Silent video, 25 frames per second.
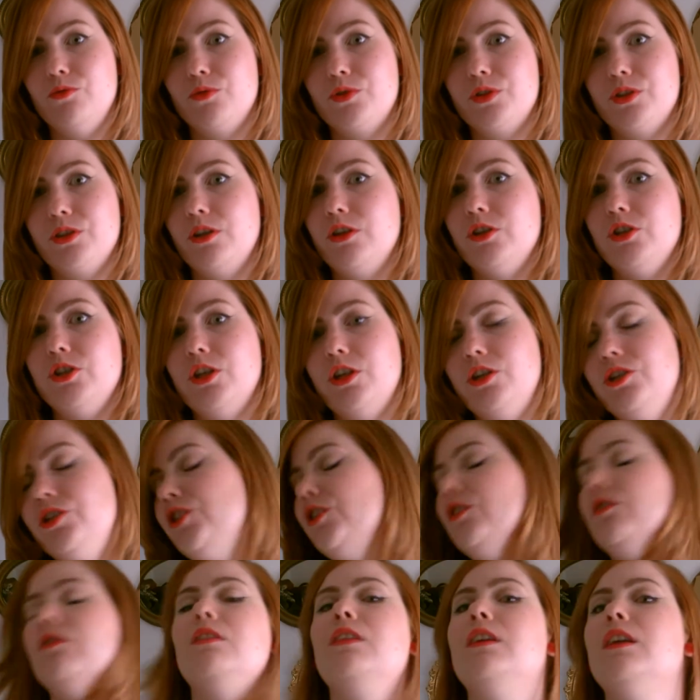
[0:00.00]
and also
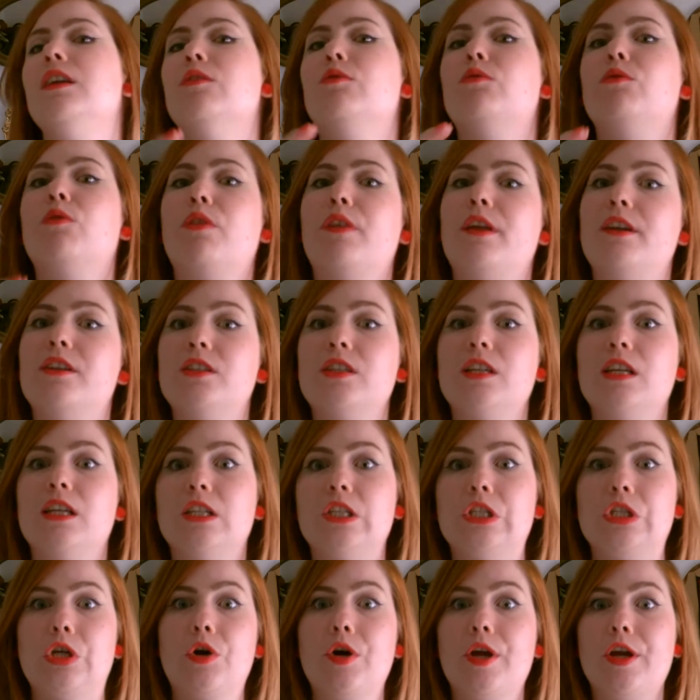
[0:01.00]
showed you the
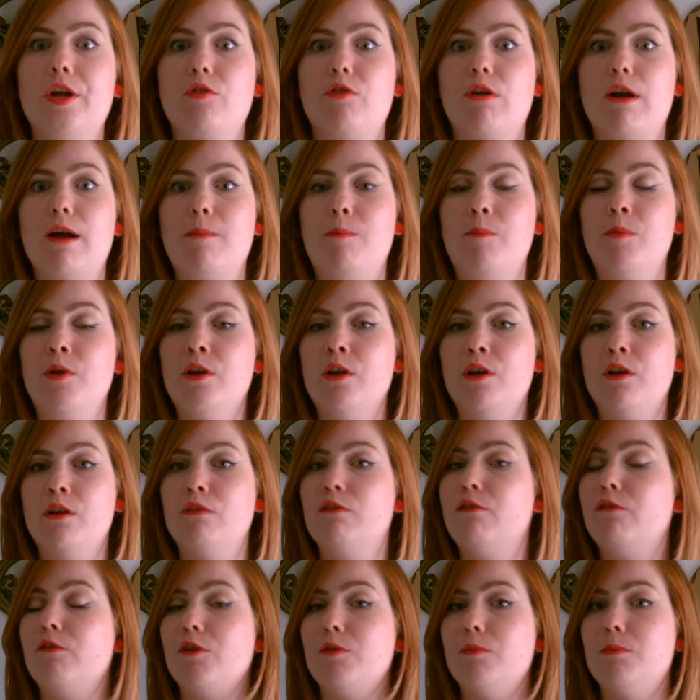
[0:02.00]
authentic diagram
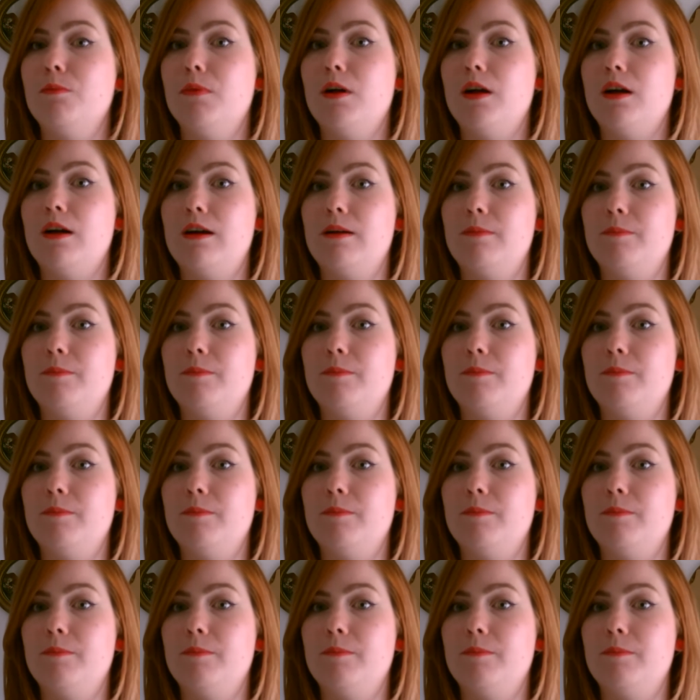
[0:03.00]
from